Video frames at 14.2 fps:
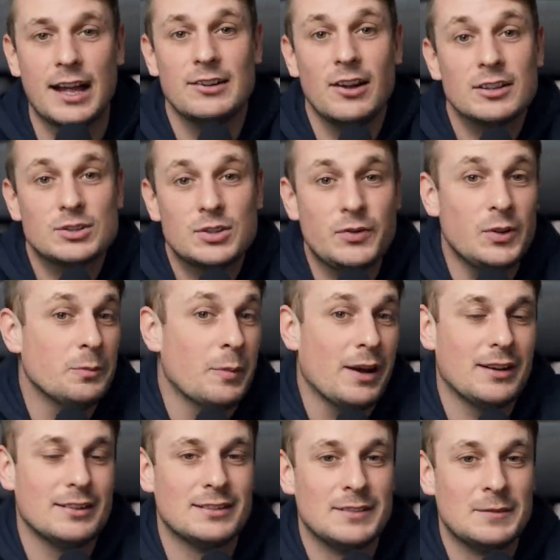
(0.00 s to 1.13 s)
and lots of you,
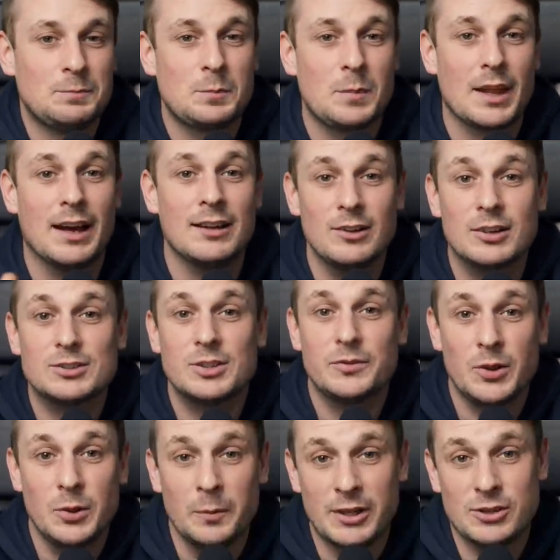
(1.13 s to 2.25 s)
and lots of
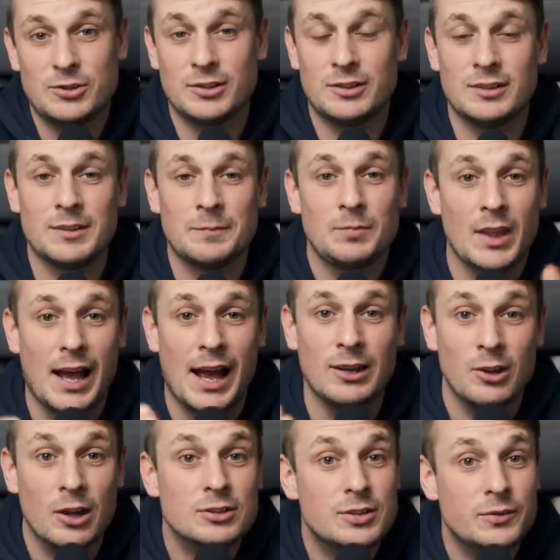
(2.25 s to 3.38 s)
you mentioned and
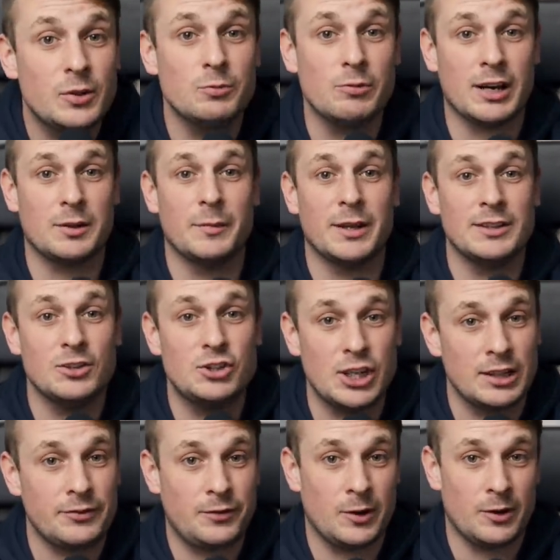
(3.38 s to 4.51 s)
lots of you recommended
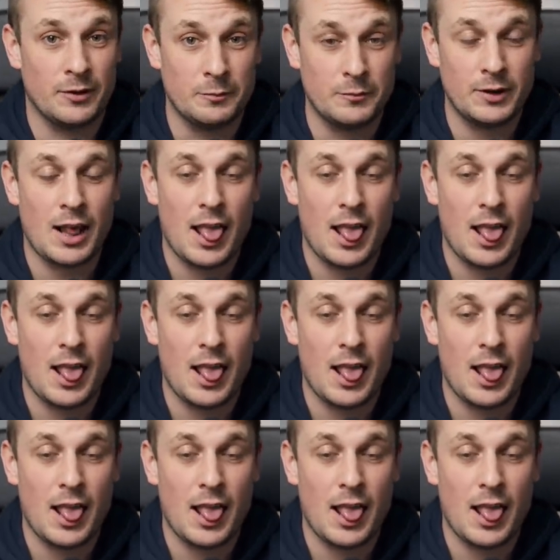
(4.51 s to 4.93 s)
Jennifer.